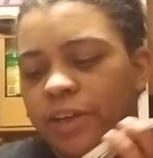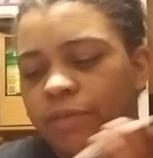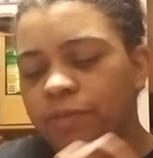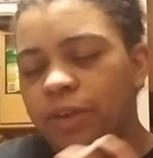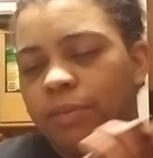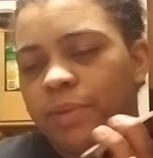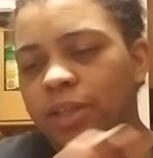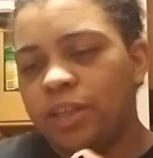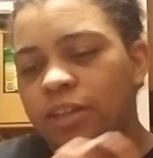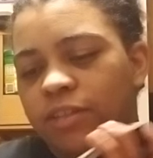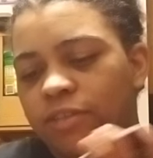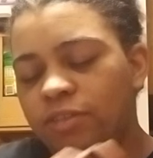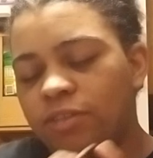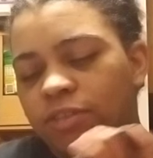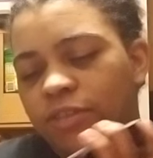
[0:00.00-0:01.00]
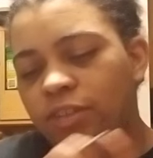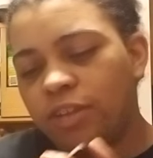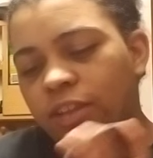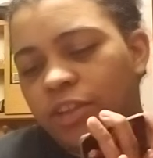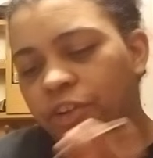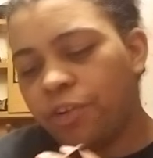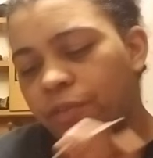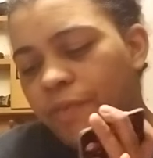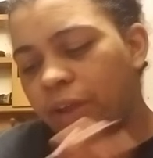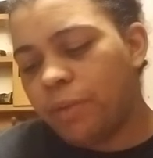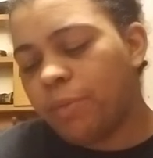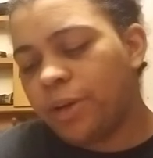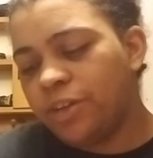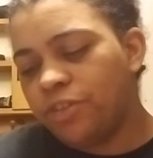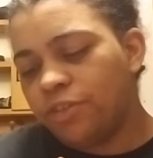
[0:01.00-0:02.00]
feminines, and your
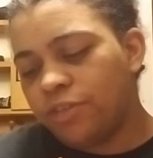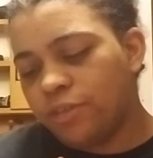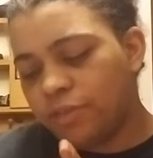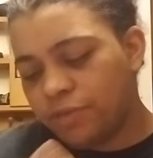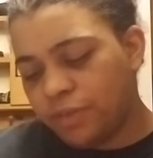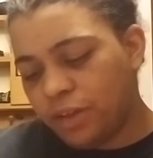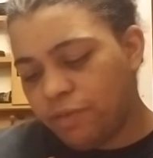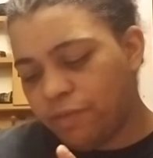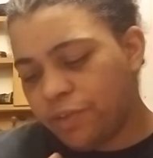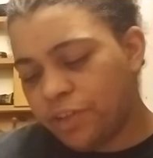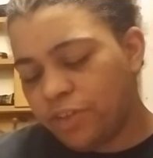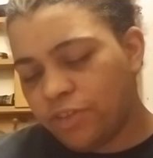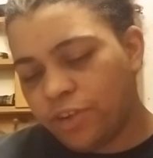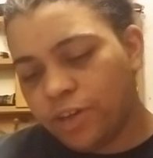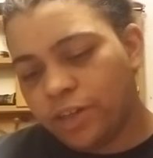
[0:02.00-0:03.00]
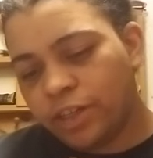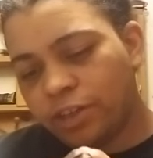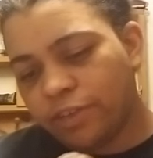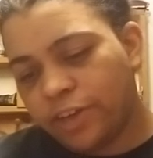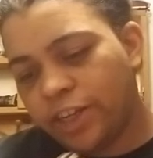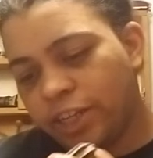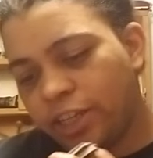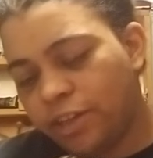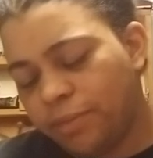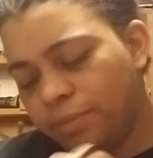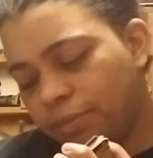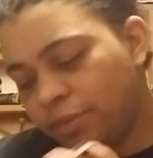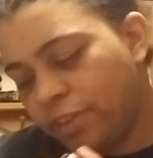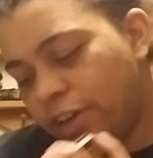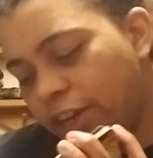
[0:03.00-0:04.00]
vibration for this current reading
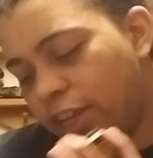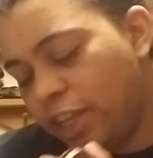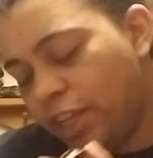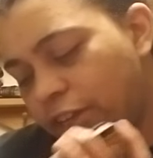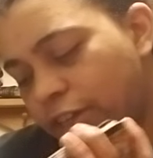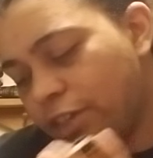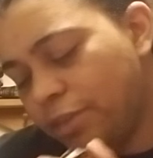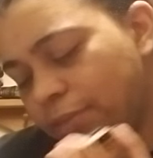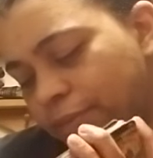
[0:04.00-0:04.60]
right here.